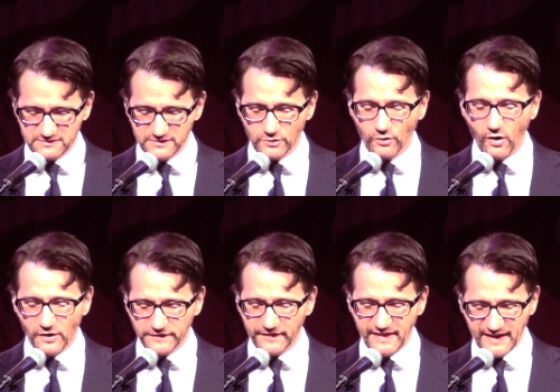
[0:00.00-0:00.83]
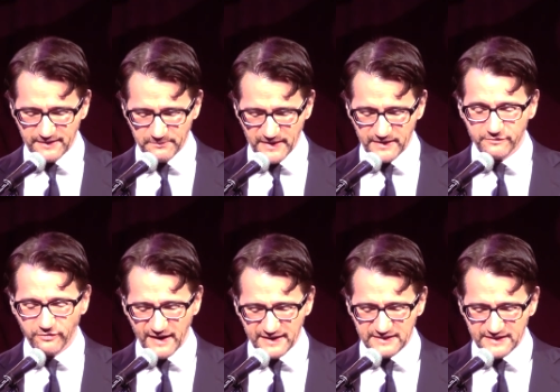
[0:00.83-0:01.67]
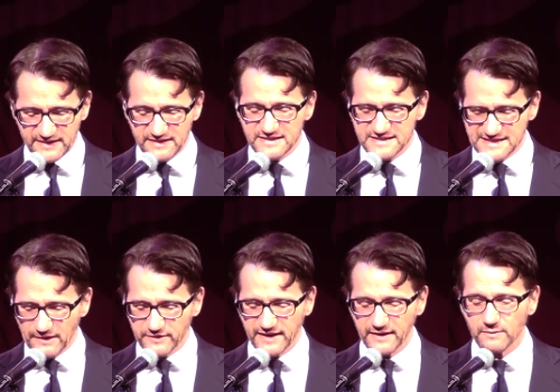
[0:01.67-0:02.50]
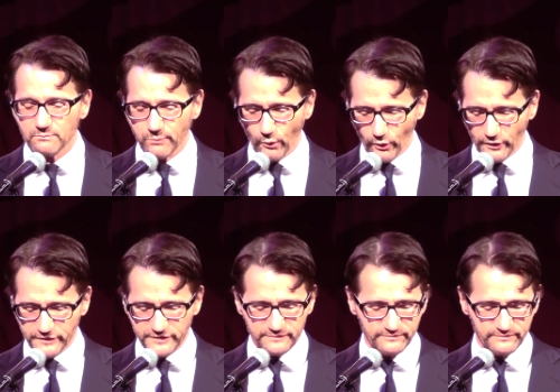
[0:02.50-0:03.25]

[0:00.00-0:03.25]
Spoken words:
who called to thank me, frankly, sounding bored.